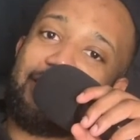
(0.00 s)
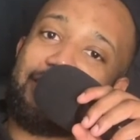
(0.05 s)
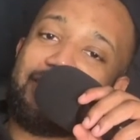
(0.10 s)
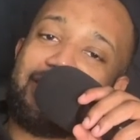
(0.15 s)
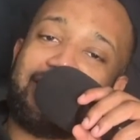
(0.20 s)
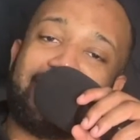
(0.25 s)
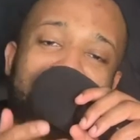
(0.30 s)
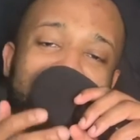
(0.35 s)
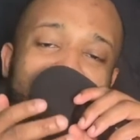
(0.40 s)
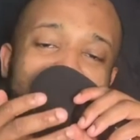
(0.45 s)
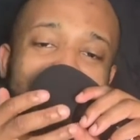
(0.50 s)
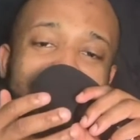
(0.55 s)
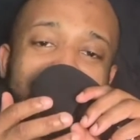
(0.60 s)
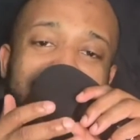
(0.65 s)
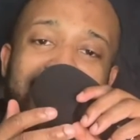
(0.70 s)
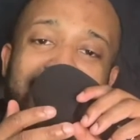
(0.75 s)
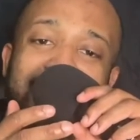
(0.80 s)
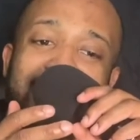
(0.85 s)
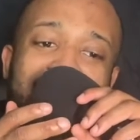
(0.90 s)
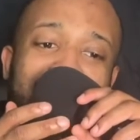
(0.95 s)
Because
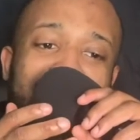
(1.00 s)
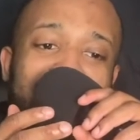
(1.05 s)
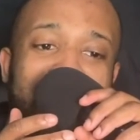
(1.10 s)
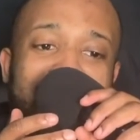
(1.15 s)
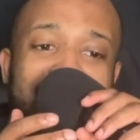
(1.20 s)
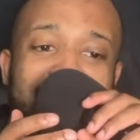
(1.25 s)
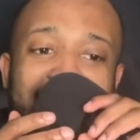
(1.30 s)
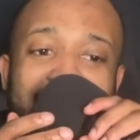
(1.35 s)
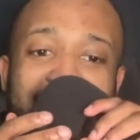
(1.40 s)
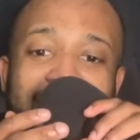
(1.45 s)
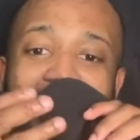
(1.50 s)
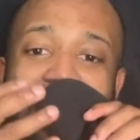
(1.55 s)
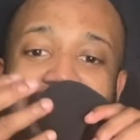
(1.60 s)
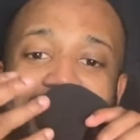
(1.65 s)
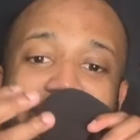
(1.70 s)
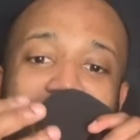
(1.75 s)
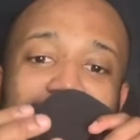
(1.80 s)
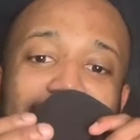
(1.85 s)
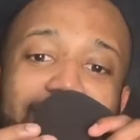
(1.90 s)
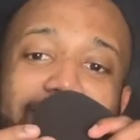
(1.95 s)
it can
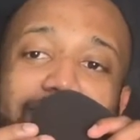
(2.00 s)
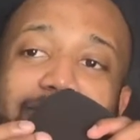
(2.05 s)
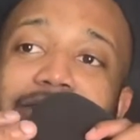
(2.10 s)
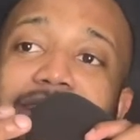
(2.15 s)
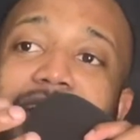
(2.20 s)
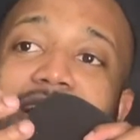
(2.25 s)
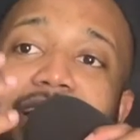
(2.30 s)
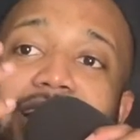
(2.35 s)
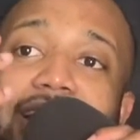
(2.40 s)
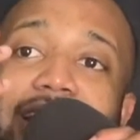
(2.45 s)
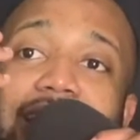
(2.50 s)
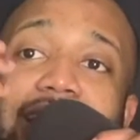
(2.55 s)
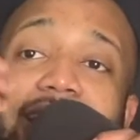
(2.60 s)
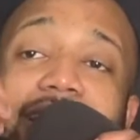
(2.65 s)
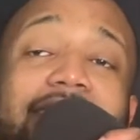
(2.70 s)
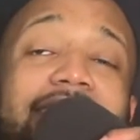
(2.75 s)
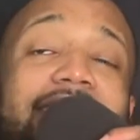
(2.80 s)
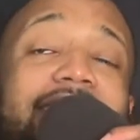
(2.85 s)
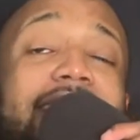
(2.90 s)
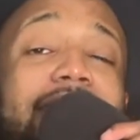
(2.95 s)
get you,
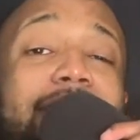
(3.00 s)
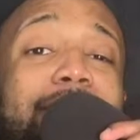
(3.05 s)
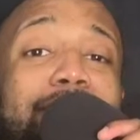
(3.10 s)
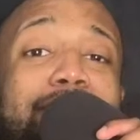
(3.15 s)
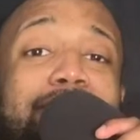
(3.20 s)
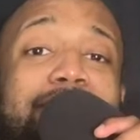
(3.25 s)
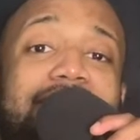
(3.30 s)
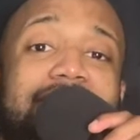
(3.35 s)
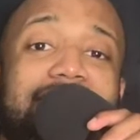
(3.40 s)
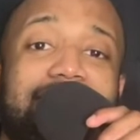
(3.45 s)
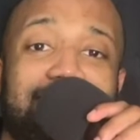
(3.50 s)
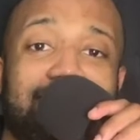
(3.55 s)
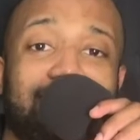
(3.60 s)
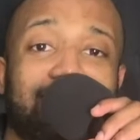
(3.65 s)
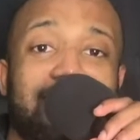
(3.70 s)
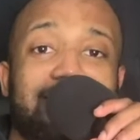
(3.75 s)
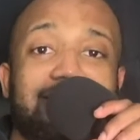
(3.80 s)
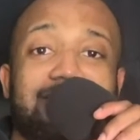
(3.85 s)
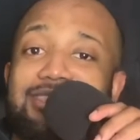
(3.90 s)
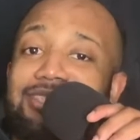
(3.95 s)
it can get me
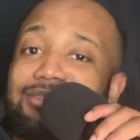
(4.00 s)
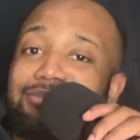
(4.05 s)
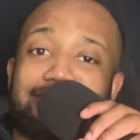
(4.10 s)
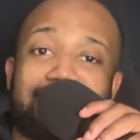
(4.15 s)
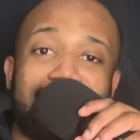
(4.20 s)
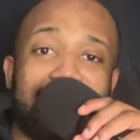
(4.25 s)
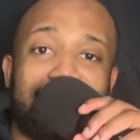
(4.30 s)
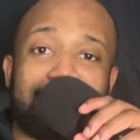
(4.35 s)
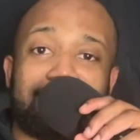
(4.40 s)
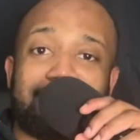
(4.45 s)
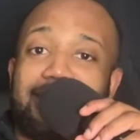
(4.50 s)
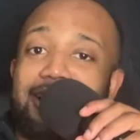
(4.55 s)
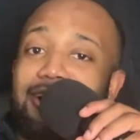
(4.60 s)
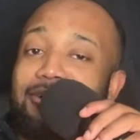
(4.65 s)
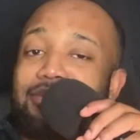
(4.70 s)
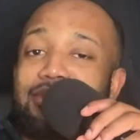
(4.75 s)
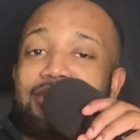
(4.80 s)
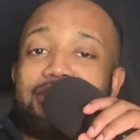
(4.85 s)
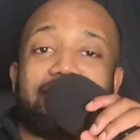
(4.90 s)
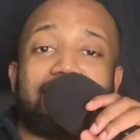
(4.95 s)
stressing sometimes, and
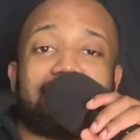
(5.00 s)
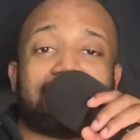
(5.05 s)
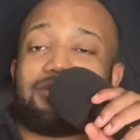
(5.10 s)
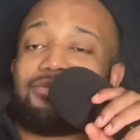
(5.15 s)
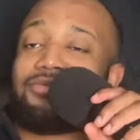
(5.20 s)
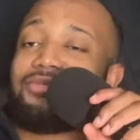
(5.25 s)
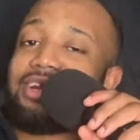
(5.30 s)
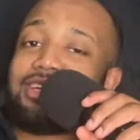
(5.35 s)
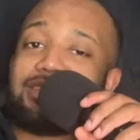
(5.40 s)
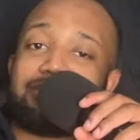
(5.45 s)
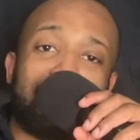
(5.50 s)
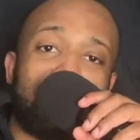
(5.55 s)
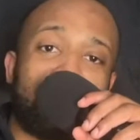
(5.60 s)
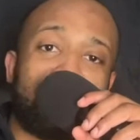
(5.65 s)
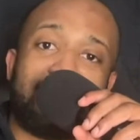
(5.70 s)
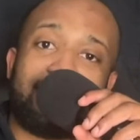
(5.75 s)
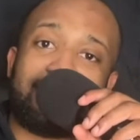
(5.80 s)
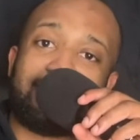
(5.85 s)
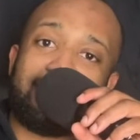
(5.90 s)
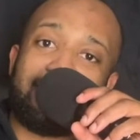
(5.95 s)
I'll be honest and raise
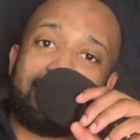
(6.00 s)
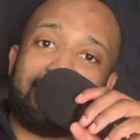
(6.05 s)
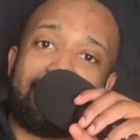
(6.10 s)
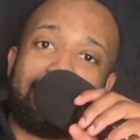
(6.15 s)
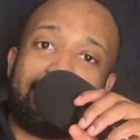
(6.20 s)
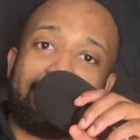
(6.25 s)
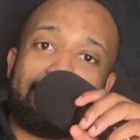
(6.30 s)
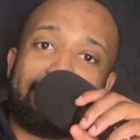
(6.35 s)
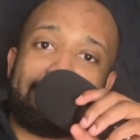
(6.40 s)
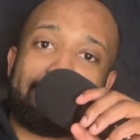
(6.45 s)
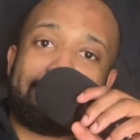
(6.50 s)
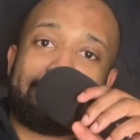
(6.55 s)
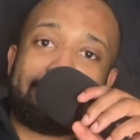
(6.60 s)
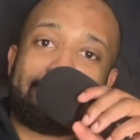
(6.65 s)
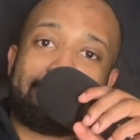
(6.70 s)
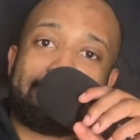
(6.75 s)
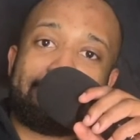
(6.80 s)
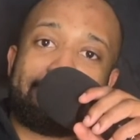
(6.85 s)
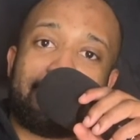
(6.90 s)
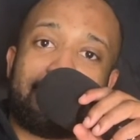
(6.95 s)
my hand.
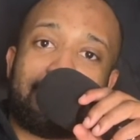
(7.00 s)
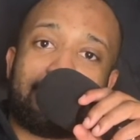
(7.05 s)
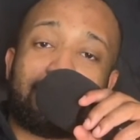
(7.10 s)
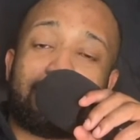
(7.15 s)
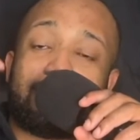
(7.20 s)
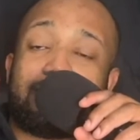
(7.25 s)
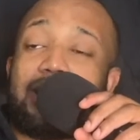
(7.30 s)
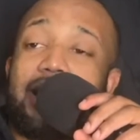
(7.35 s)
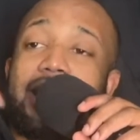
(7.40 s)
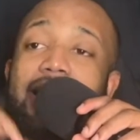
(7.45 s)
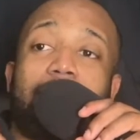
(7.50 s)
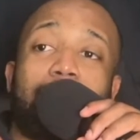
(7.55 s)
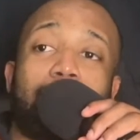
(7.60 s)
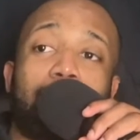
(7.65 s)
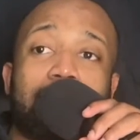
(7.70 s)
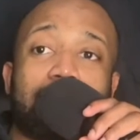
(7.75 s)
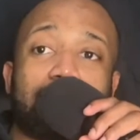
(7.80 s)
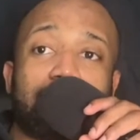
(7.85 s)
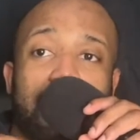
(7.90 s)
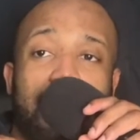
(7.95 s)
Today I
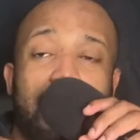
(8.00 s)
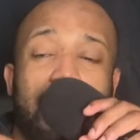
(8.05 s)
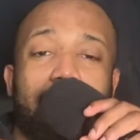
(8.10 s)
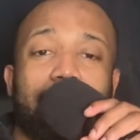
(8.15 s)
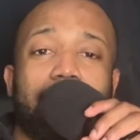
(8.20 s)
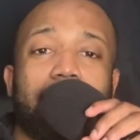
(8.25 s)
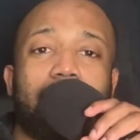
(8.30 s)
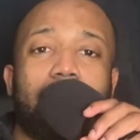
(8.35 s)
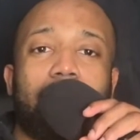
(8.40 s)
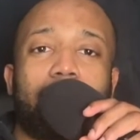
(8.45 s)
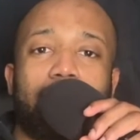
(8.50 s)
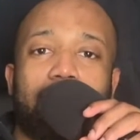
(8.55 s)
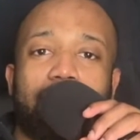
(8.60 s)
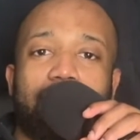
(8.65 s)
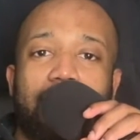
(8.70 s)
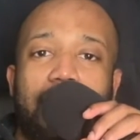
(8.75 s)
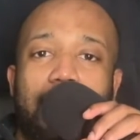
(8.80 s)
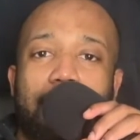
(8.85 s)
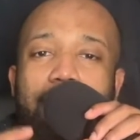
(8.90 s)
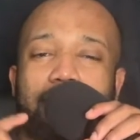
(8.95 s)
wanted to carry on
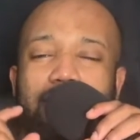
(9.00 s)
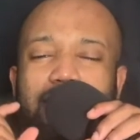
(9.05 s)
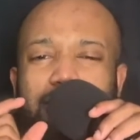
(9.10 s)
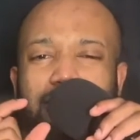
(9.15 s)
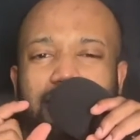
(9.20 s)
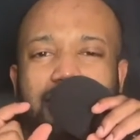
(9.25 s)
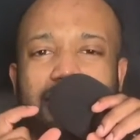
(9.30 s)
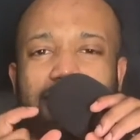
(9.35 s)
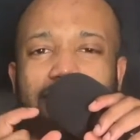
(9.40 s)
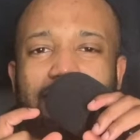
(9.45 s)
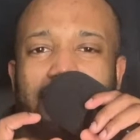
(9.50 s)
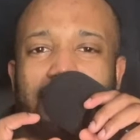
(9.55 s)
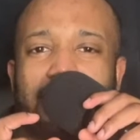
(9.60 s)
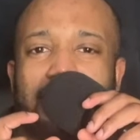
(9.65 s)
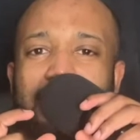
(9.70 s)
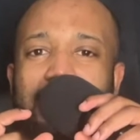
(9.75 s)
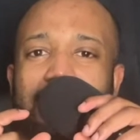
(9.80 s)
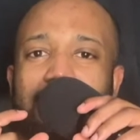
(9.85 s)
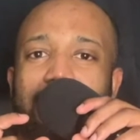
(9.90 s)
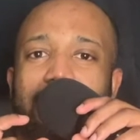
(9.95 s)
with that, but
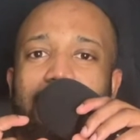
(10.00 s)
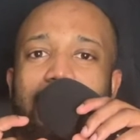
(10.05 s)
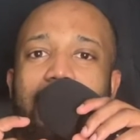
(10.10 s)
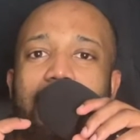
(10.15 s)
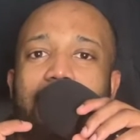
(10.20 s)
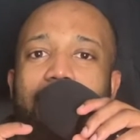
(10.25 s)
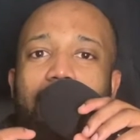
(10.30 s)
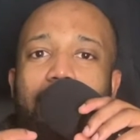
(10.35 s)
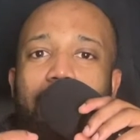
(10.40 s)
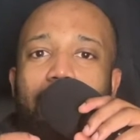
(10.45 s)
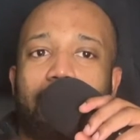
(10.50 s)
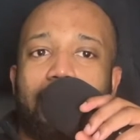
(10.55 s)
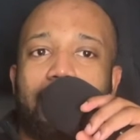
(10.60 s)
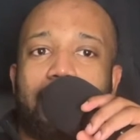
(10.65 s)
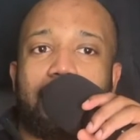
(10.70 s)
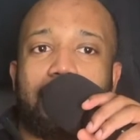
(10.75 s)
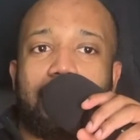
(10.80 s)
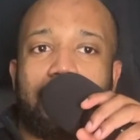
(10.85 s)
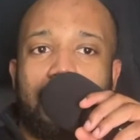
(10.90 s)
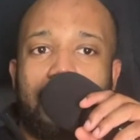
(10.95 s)
specifically in an area
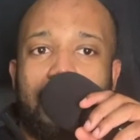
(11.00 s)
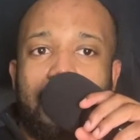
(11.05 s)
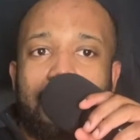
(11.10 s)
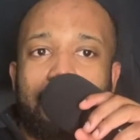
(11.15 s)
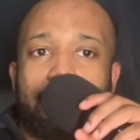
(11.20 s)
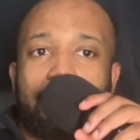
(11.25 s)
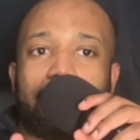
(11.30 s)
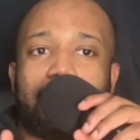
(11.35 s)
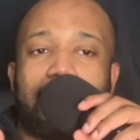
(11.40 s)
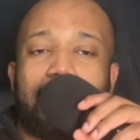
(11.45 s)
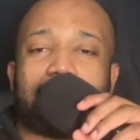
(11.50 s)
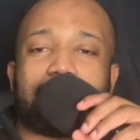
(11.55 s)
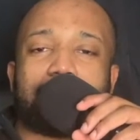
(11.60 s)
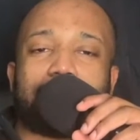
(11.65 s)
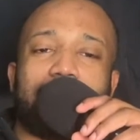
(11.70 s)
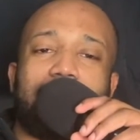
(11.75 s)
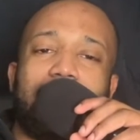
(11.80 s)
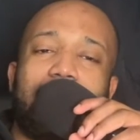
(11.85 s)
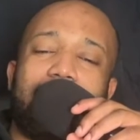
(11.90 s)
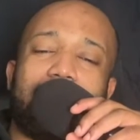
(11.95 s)
where that has
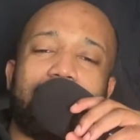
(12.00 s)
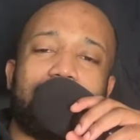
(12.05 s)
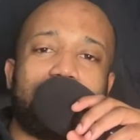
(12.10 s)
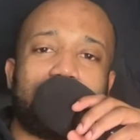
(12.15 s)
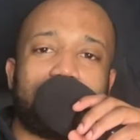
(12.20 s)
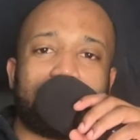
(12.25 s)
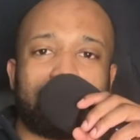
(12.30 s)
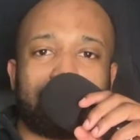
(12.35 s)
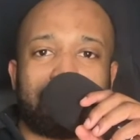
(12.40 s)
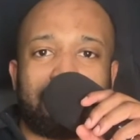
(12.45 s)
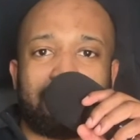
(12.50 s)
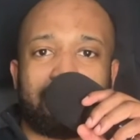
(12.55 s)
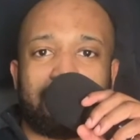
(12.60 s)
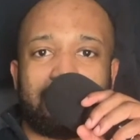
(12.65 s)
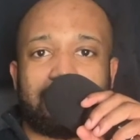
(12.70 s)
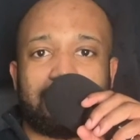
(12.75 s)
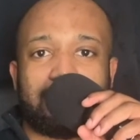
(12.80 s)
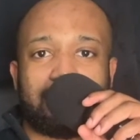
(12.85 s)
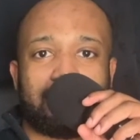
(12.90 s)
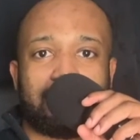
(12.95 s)
been highlighted to me
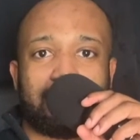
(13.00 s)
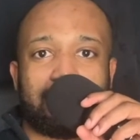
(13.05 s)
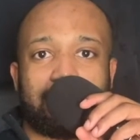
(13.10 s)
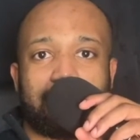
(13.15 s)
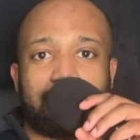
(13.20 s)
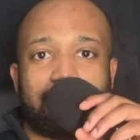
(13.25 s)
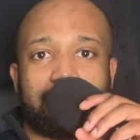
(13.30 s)
recently.